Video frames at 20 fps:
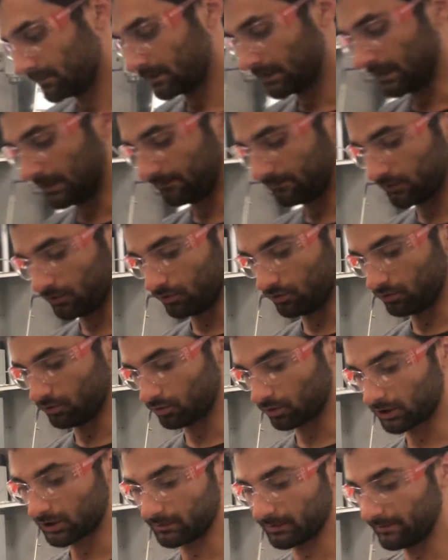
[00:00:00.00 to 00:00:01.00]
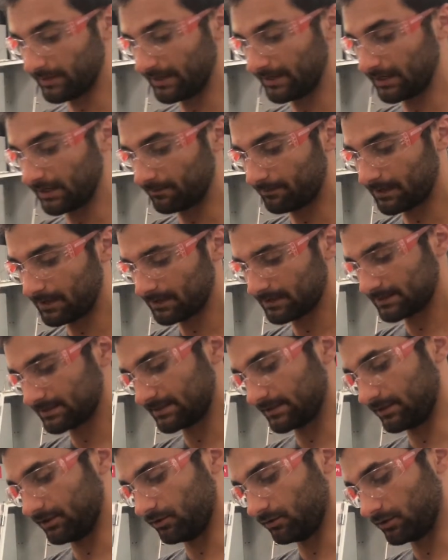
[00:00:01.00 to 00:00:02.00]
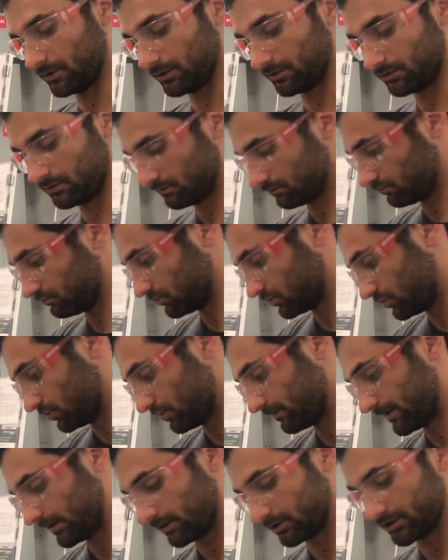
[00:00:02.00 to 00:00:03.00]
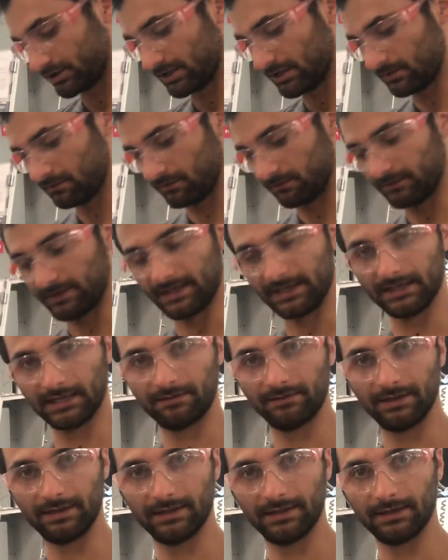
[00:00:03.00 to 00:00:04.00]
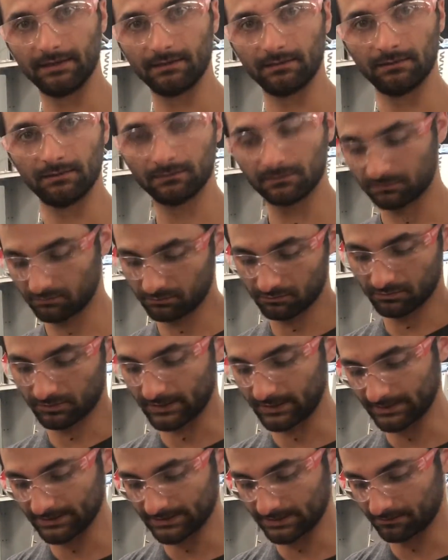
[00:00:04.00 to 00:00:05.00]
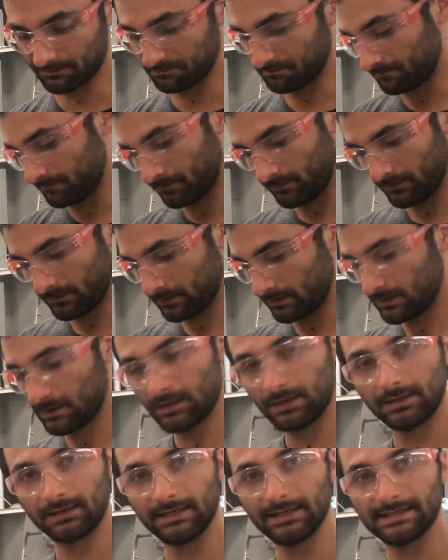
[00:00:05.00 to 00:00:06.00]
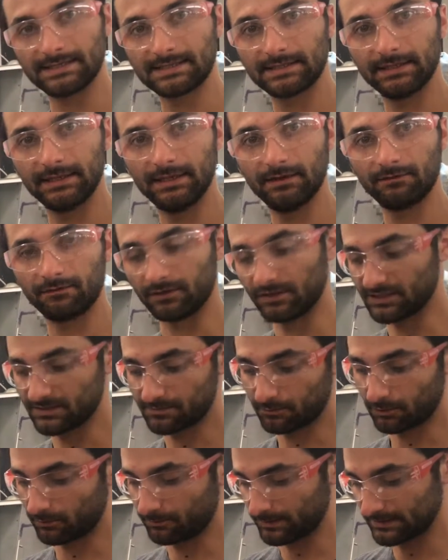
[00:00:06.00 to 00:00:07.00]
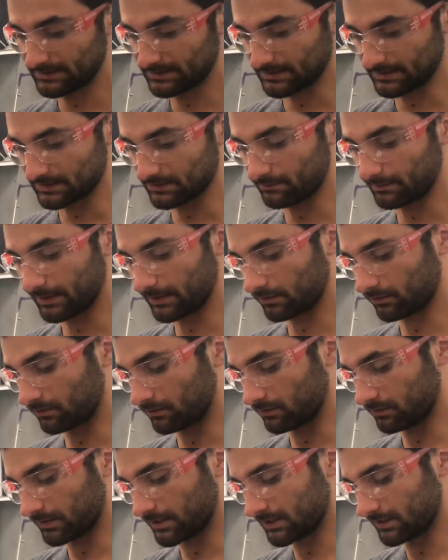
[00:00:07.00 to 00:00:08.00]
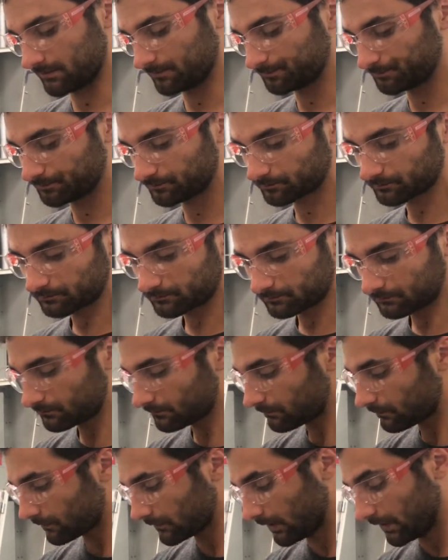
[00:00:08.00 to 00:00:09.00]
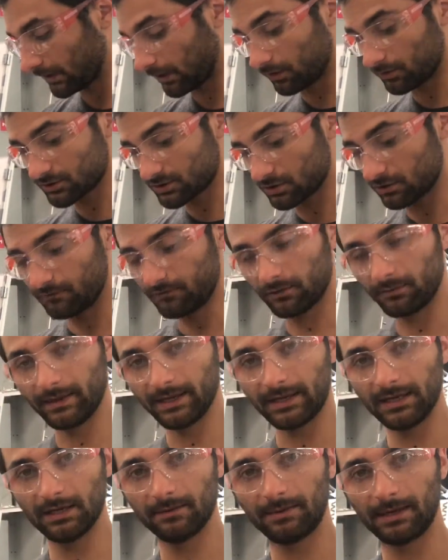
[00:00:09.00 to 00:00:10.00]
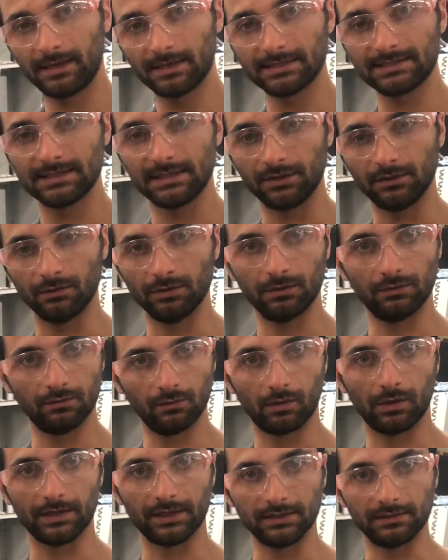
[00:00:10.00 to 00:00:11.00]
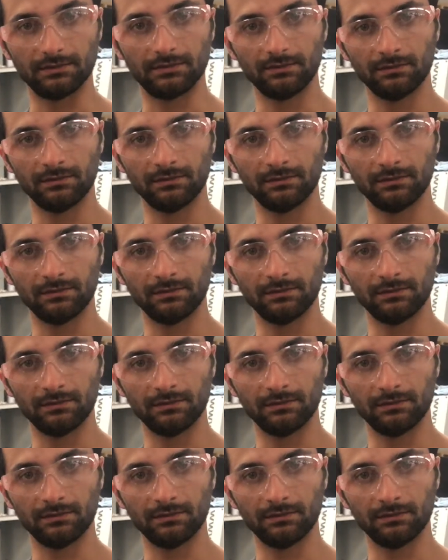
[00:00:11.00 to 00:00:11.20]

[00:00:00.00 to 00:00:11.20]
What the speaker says: If you were to be making a box, then you would do a better job of getting everything lined up nicely. For this purpose, doesn't matter a whole lot. Also, if you're making a box, then you would want to